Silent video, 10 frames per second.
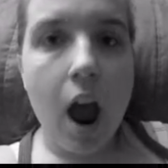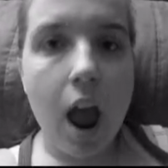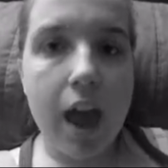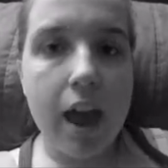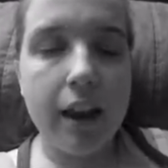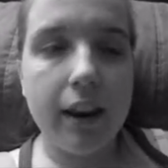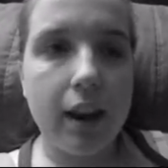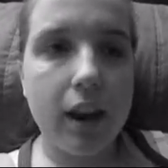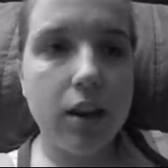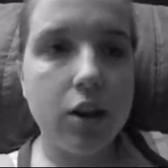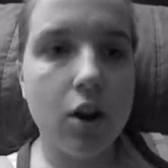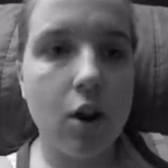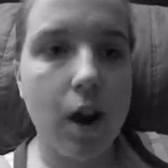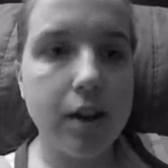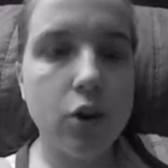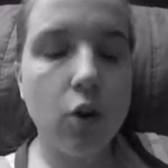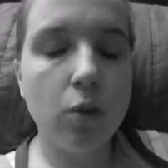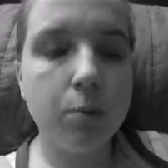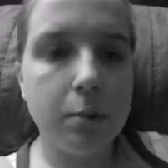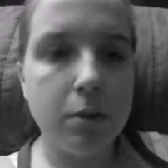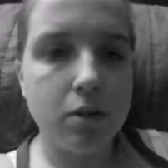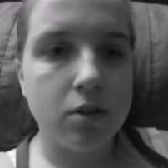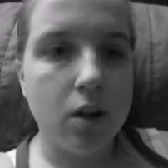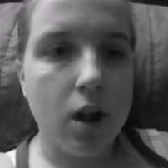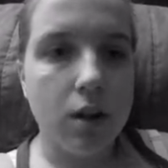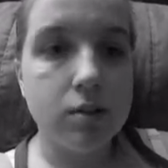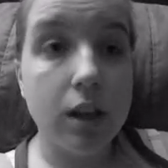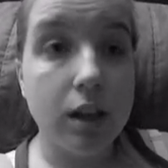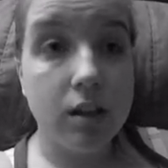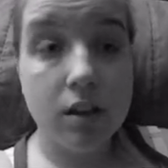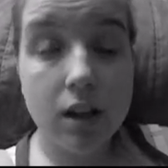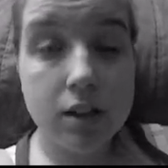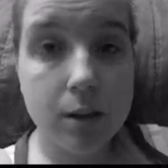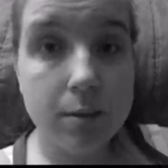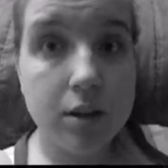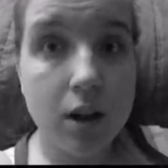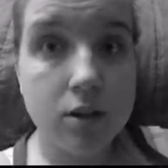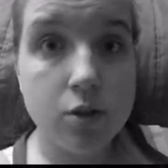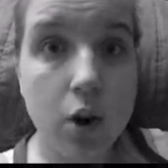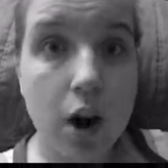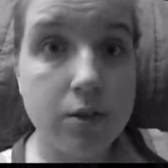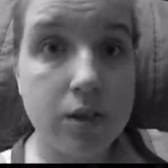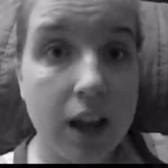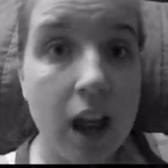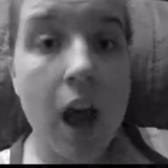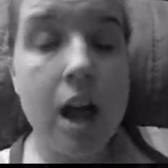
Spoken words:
And I told my mother-in-law, I was like, the next time you talk to her, I was like,